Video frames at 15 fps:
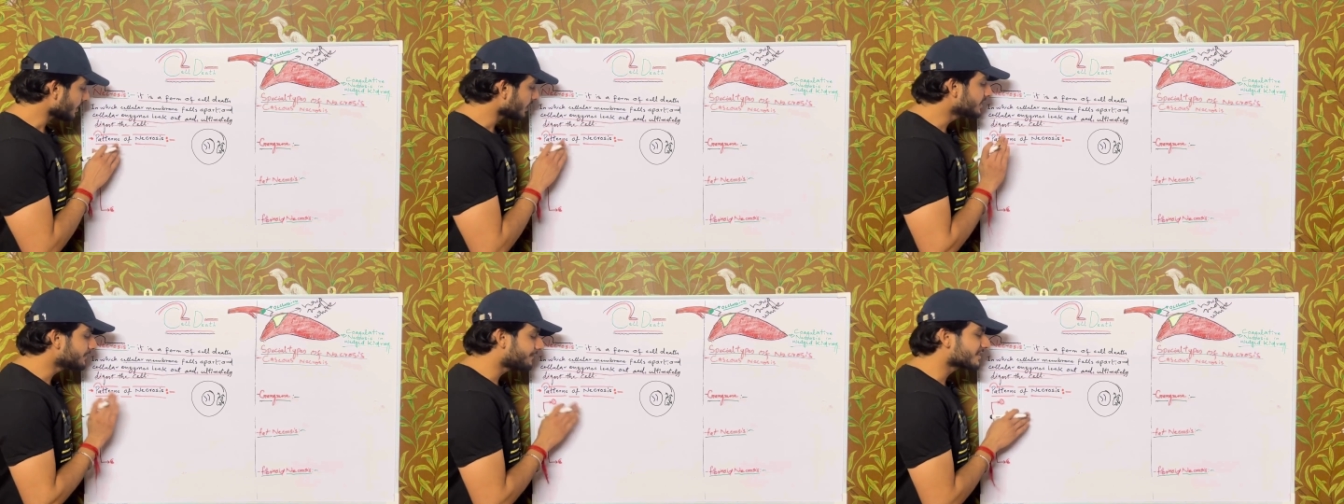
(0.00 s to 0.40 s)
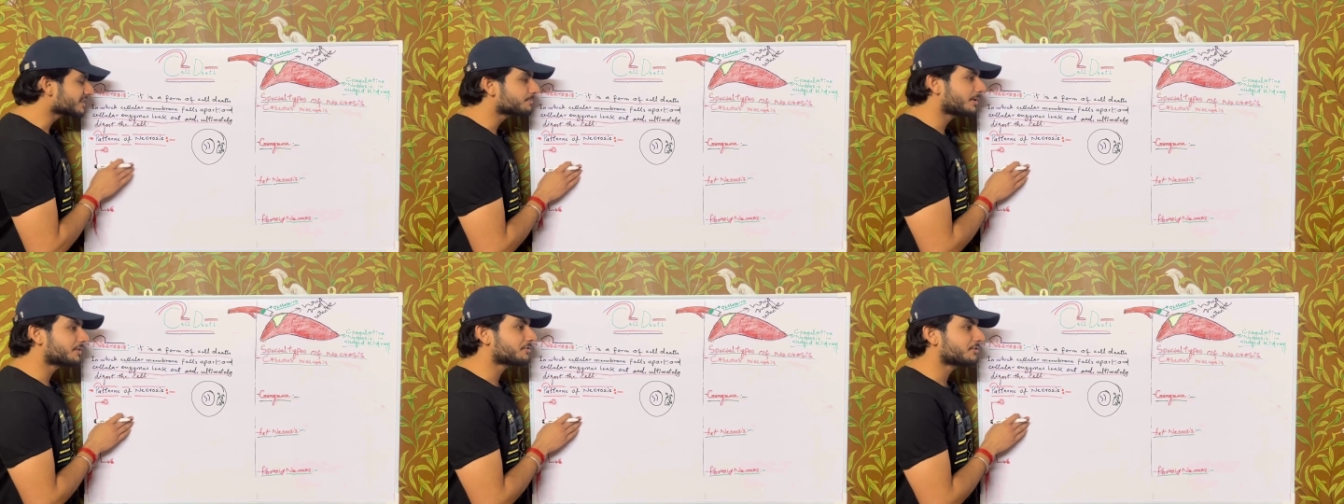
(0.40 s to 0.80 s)
In the
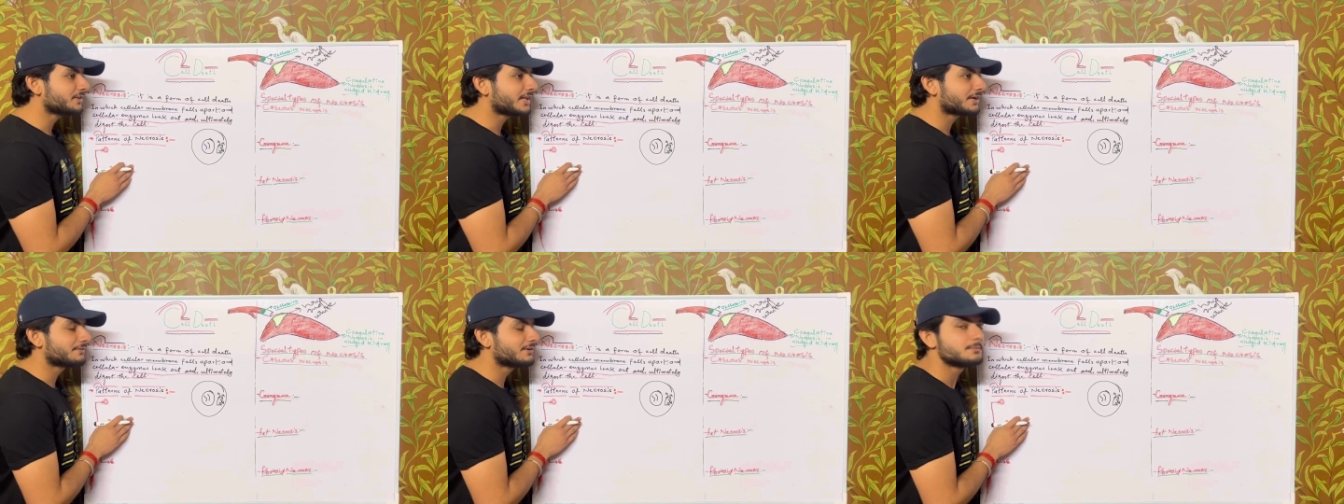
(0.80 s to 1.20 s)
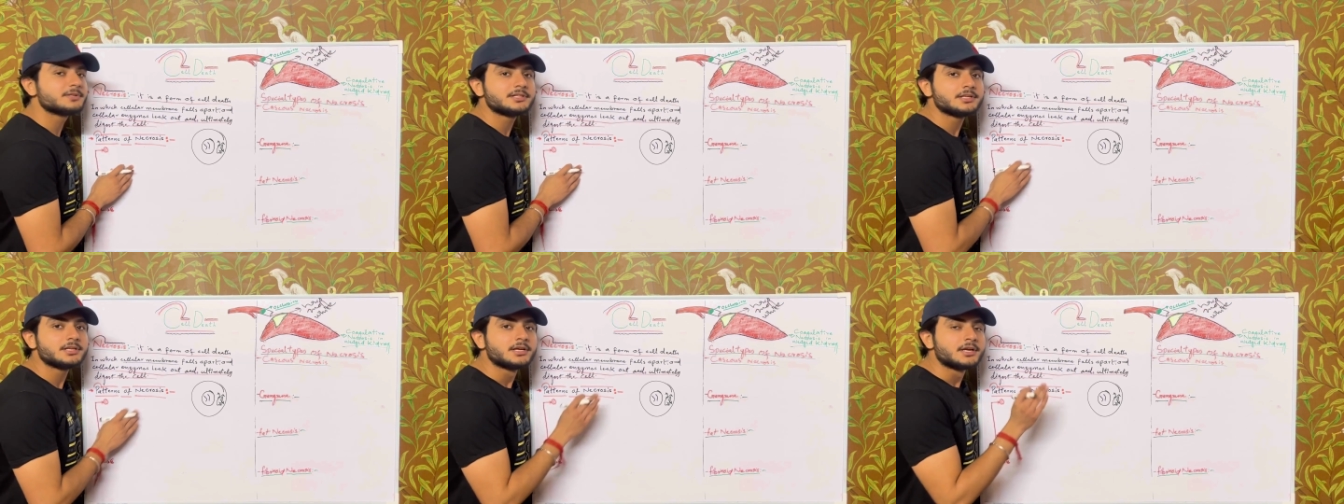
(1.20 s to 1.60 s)
first pattern, there will be
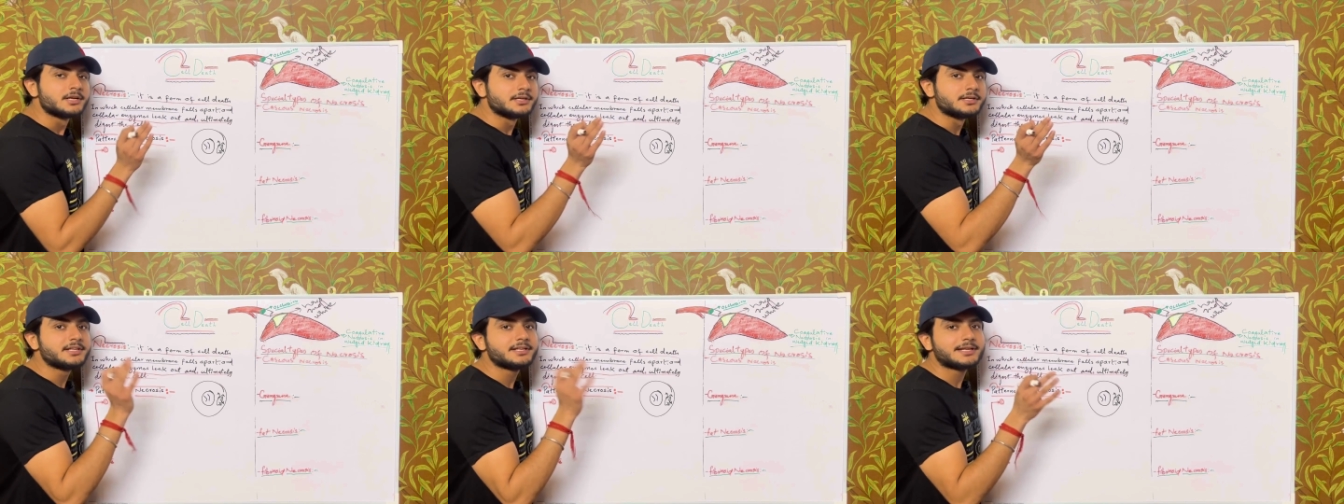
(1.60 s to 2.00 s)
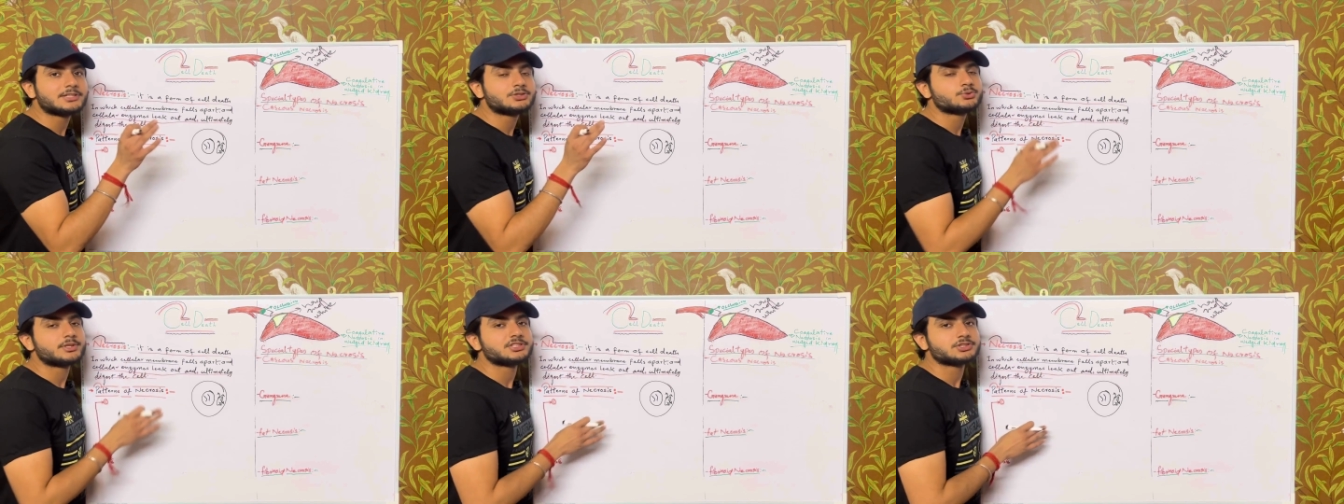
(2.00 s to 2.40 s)
the
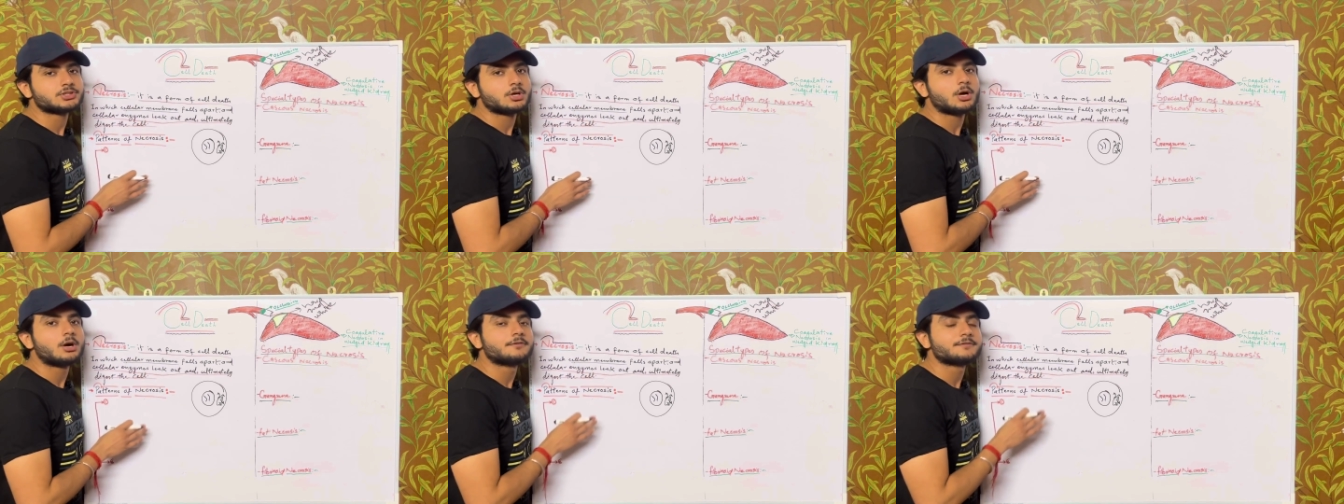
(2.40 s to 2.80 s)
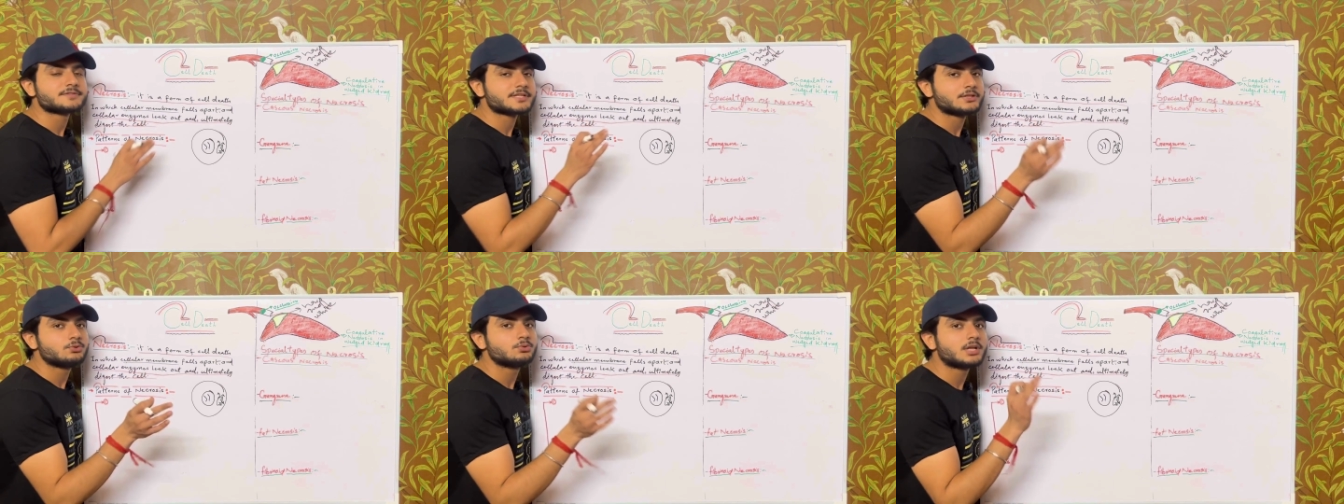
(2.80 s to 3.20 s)
denaturation of
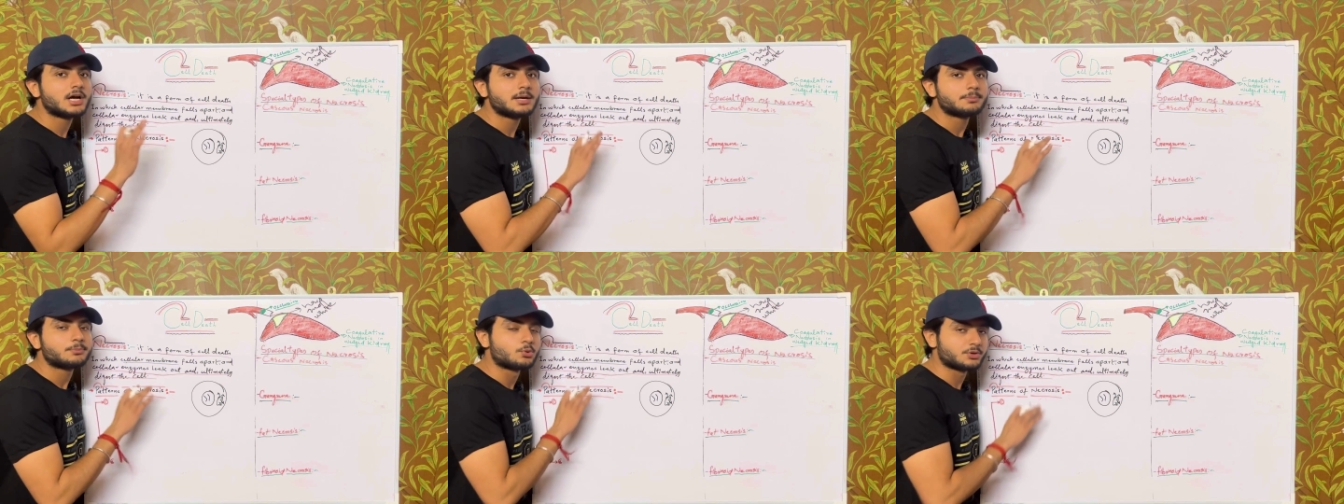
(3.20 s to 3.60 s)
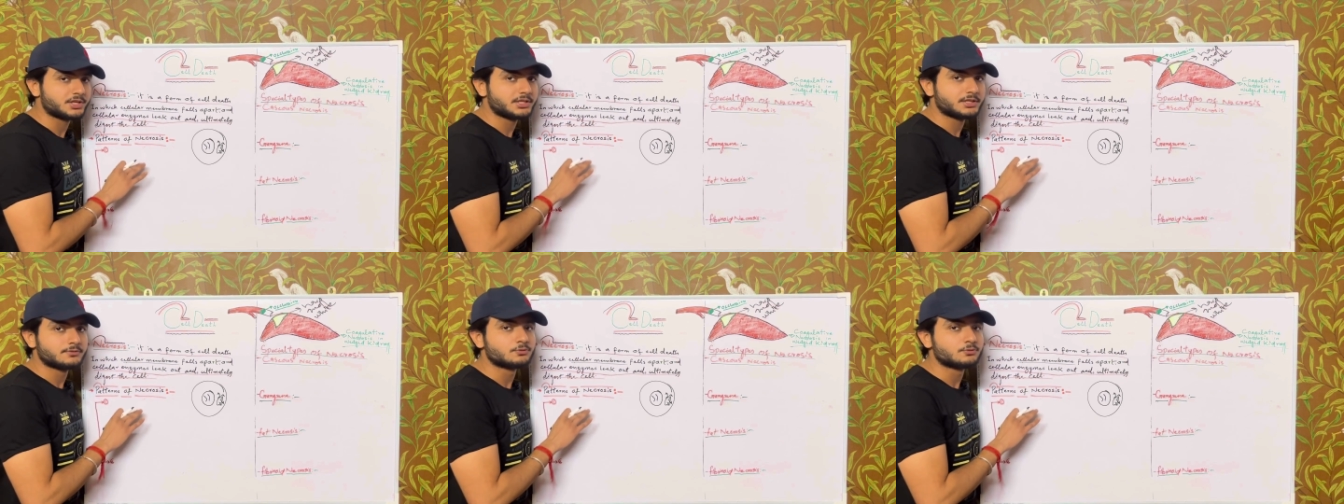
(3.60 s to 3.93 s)
cellular protein,